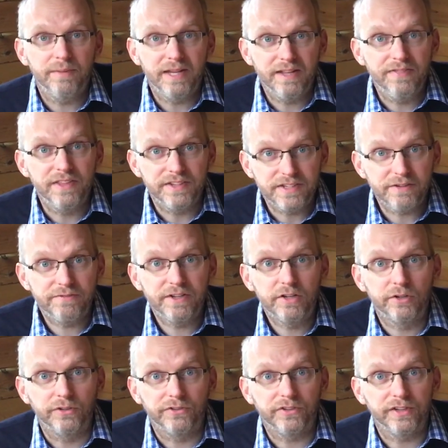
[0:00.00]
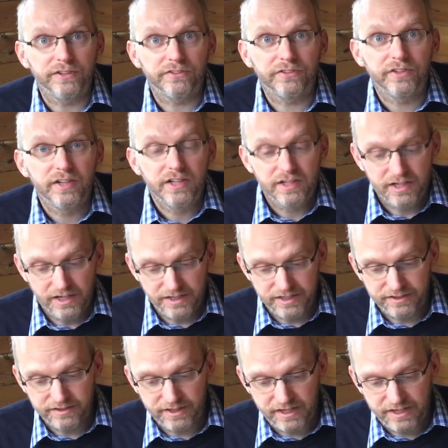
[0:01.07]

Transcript: in the difficulties and